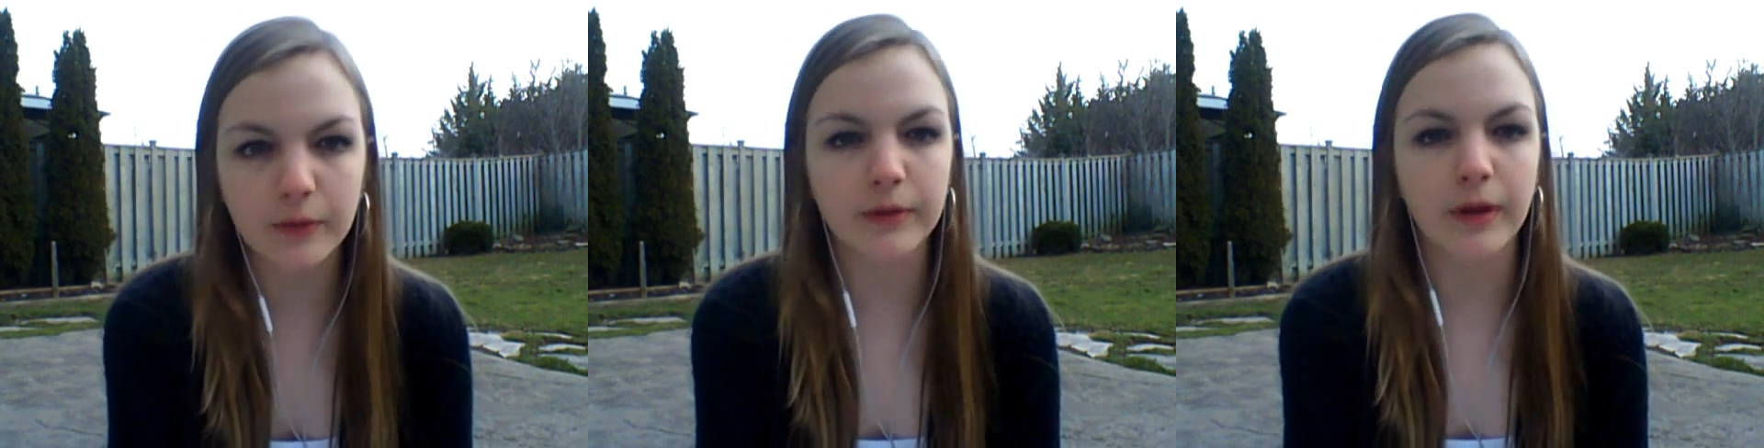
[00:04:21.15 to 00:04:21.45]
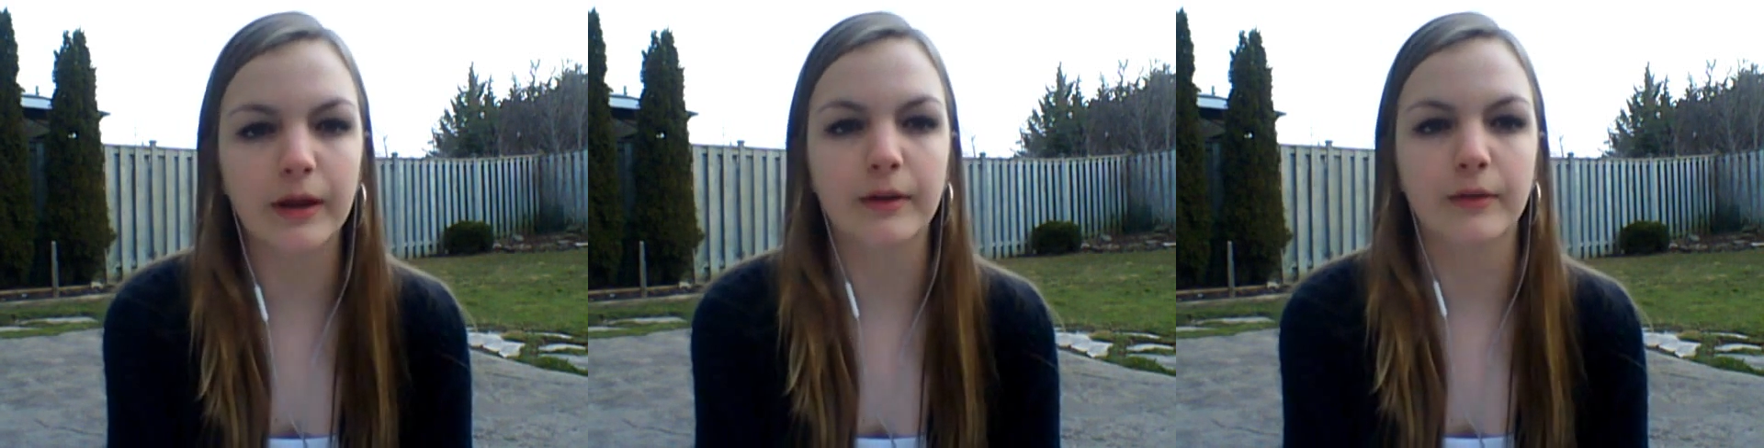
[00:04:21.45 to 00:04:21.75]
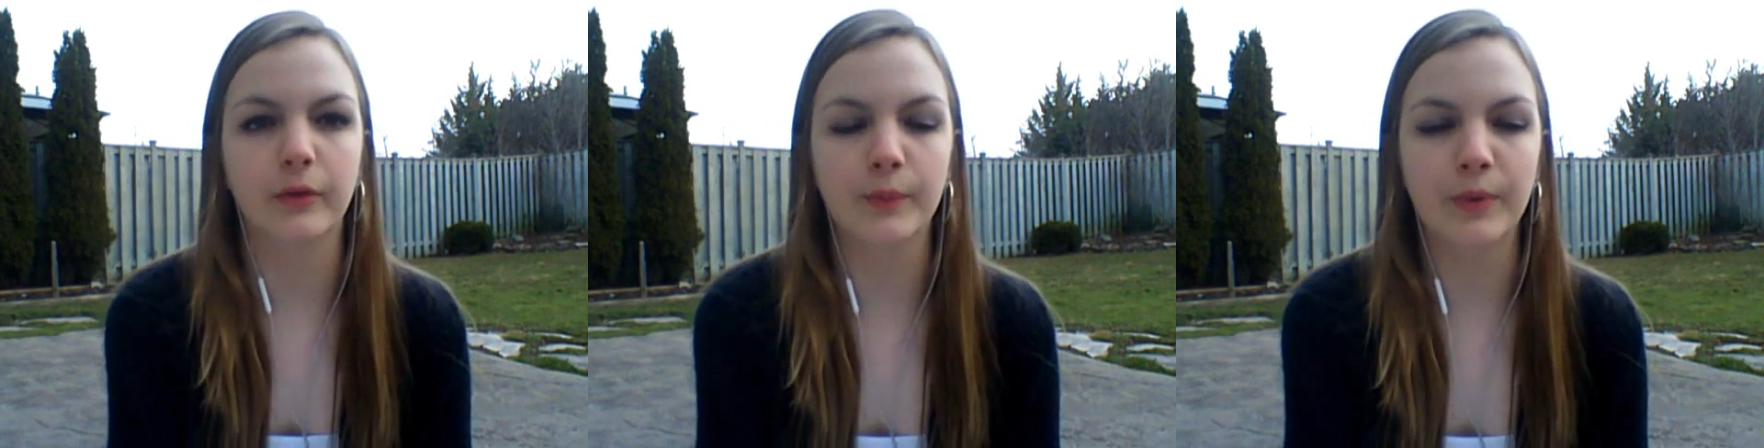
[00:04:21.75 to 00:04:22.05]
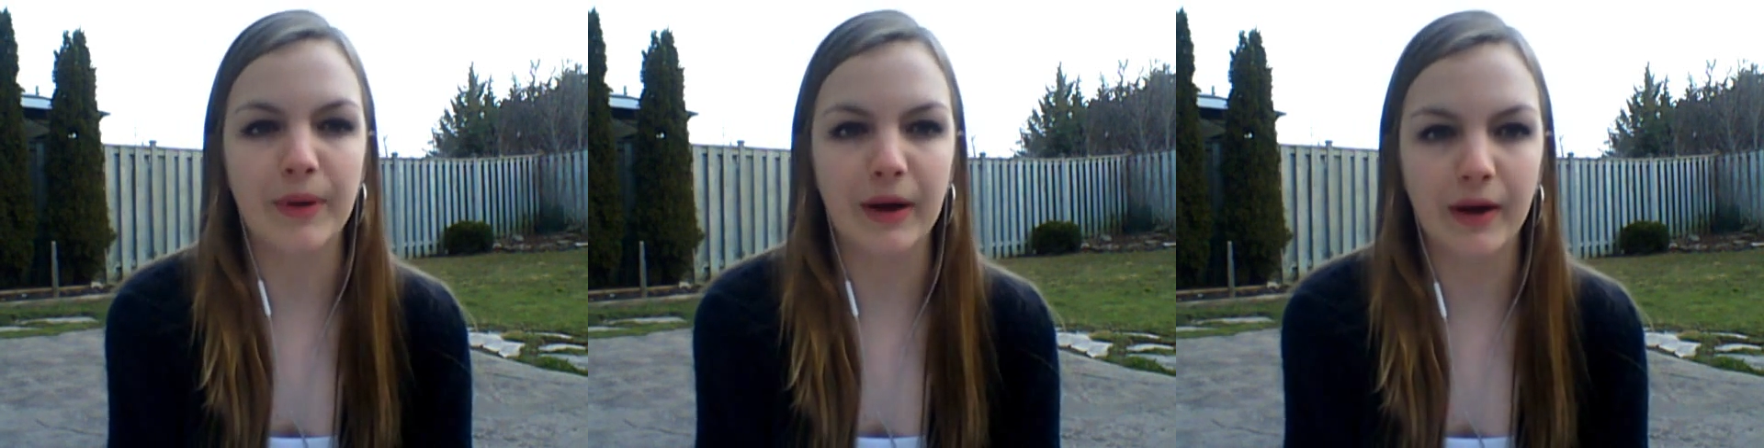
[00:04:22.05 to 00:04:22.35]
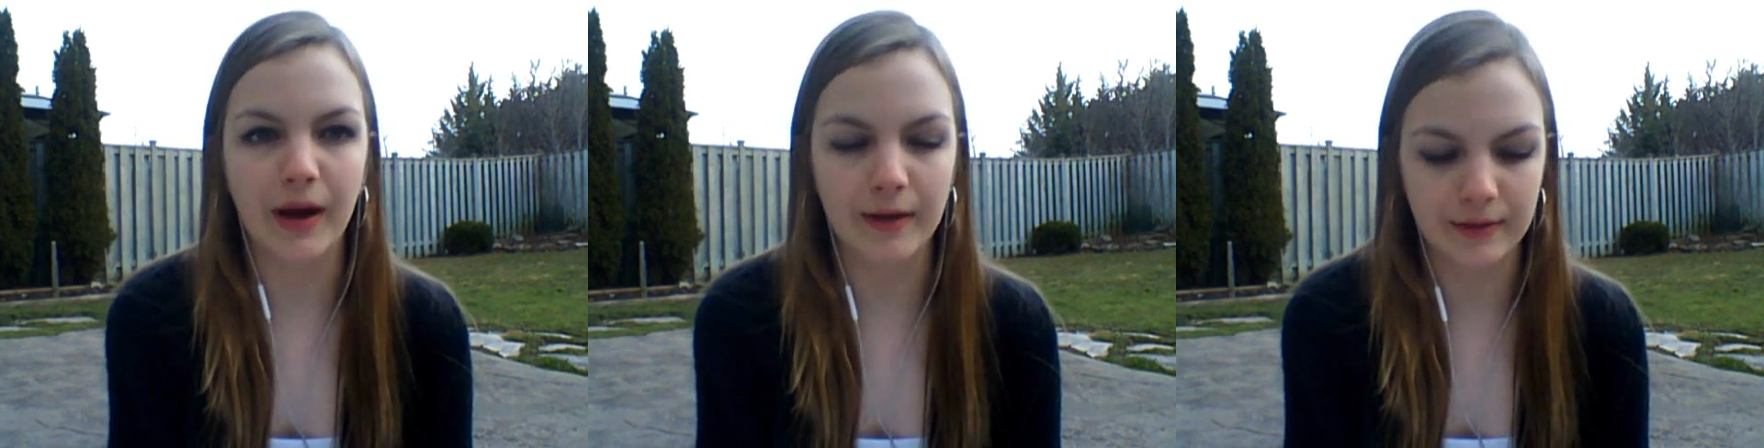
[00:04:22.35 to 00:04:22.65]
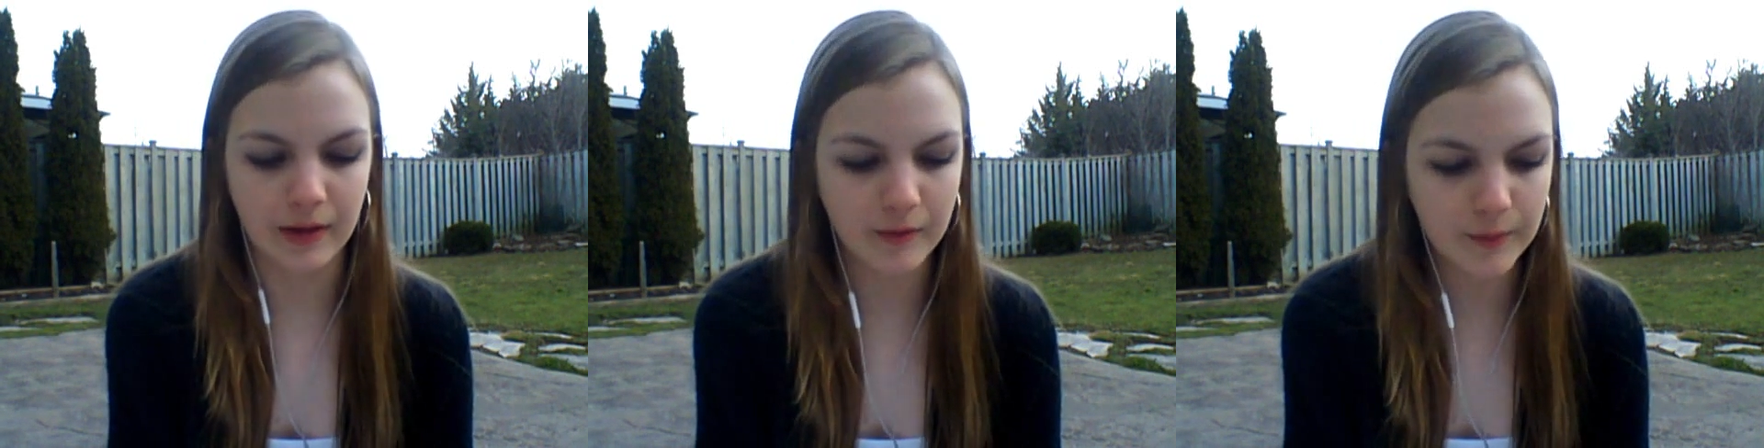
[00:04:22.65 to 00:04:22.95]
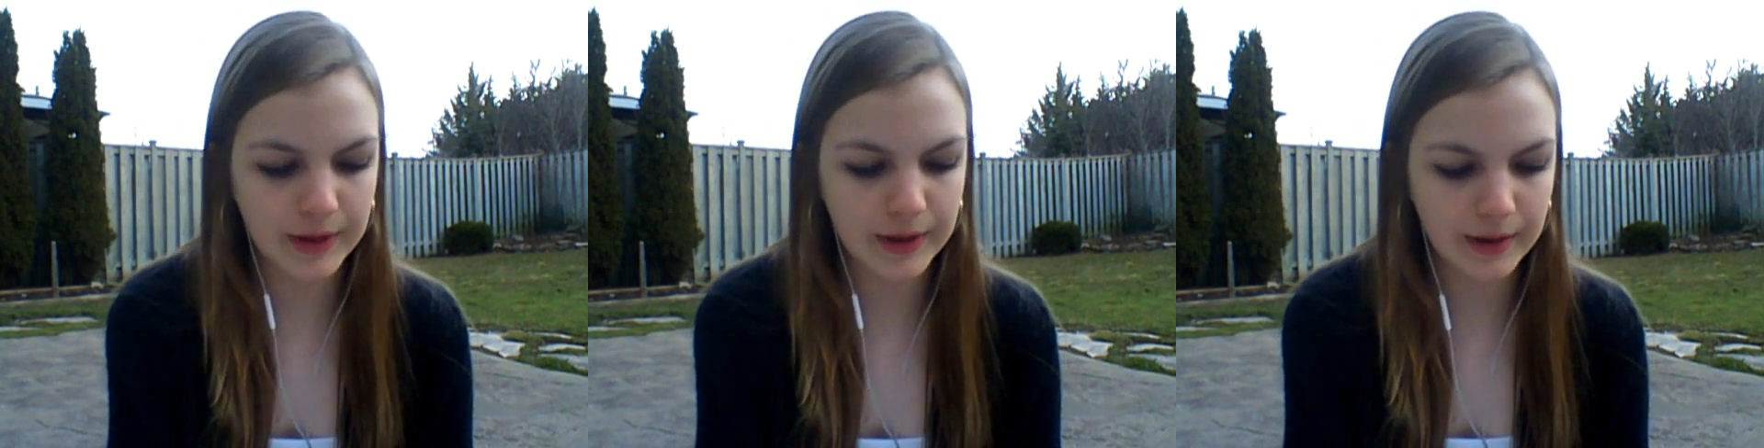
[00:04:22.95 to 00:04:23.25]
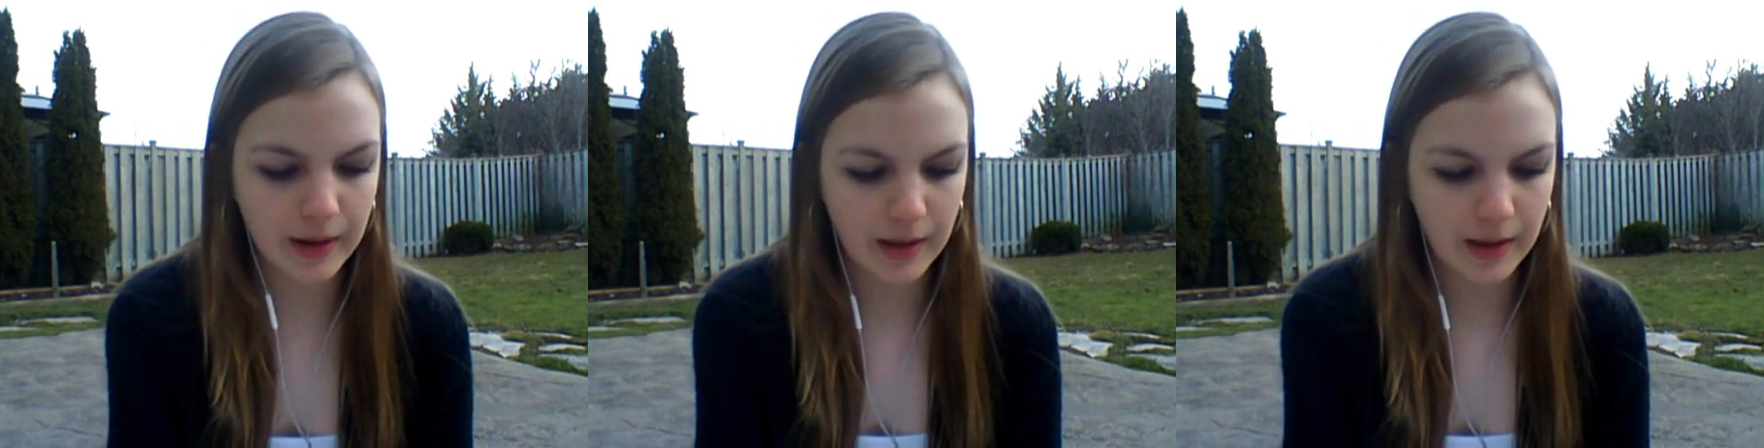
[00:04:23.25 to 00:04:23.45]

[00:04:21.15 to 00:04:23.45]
outside of school preparing as a government.